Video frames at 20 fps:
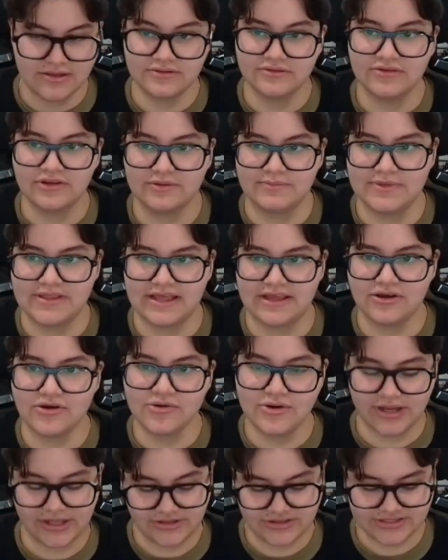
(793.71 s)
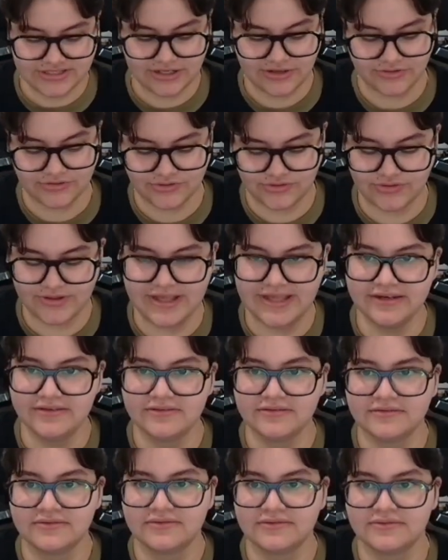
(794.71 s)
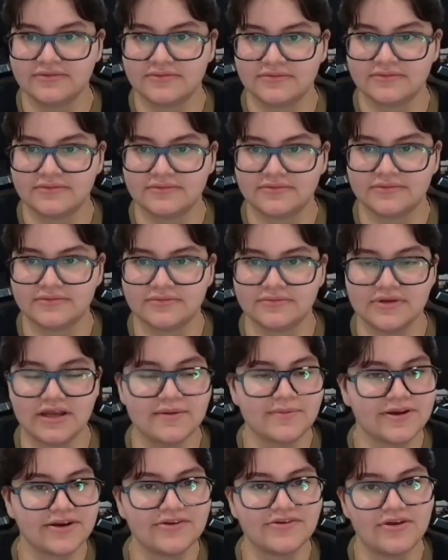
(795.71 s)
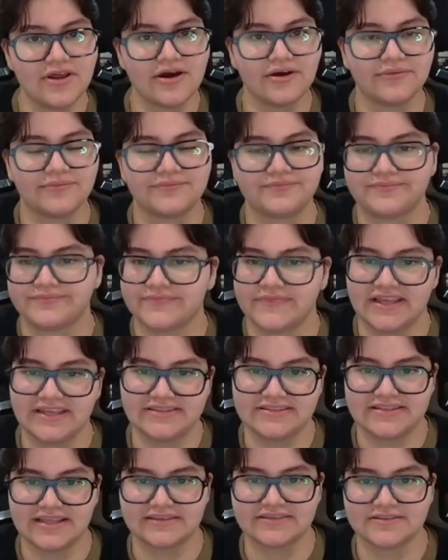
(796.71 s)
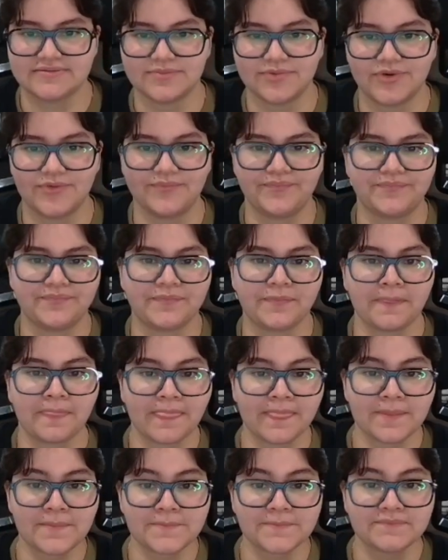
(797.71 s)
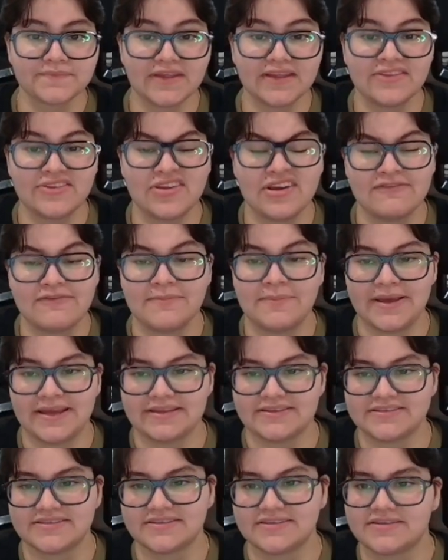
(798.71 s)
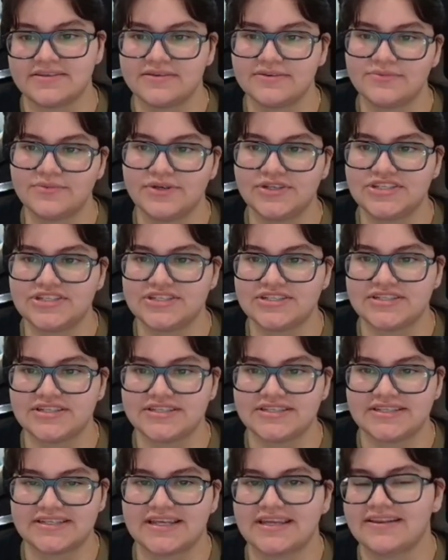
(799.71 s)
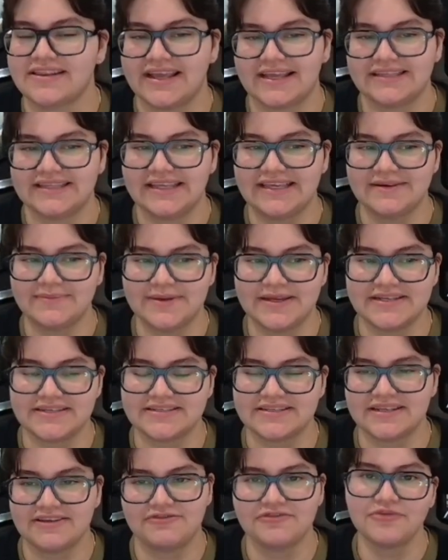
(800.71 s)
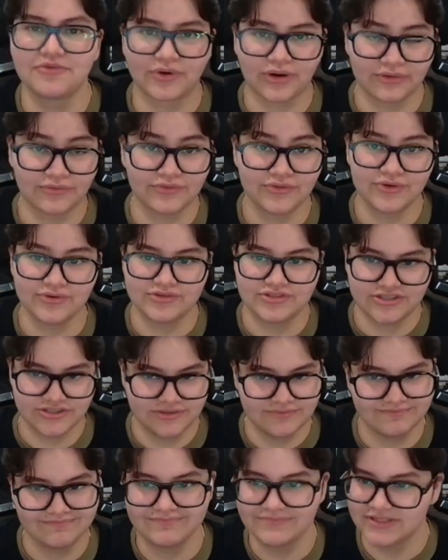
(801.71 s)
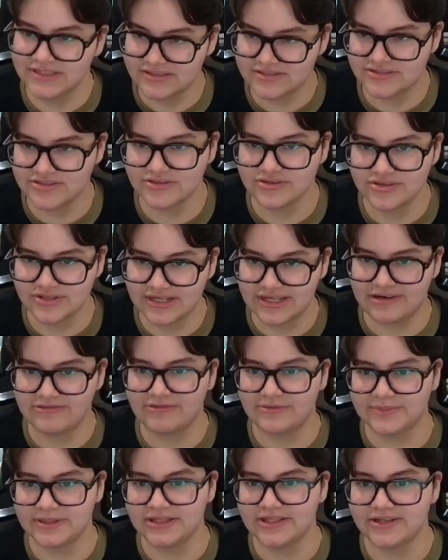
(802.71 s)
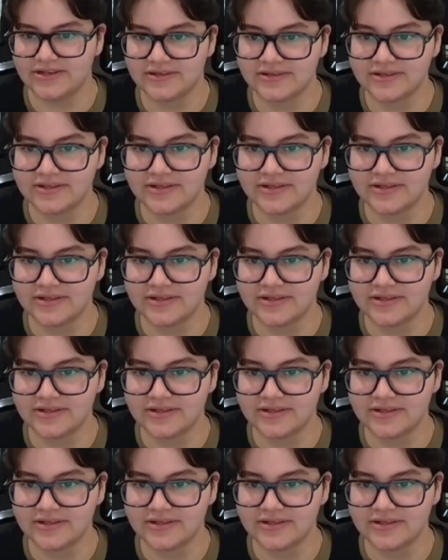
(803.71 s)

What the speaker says: You can be like, I can just hit Control N. I made a new note. It's that simple. And then you have a base, which is kind of like a database. If you've worked with Notion, this should look kind of familiar.